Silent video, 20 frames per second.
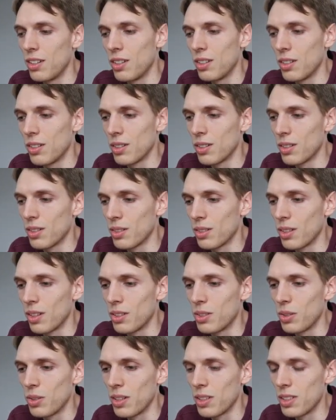as
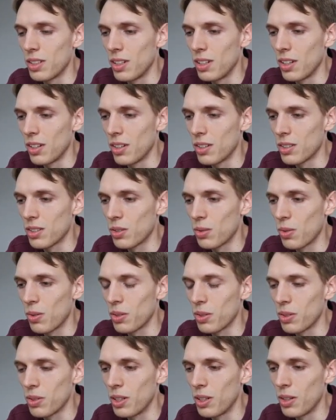you can see, I just
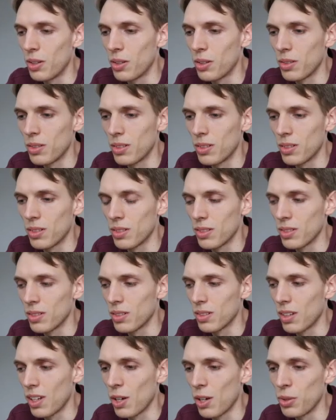wrote here
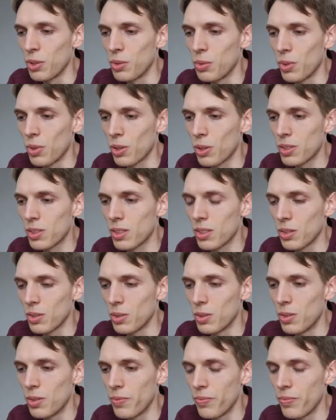how it works. So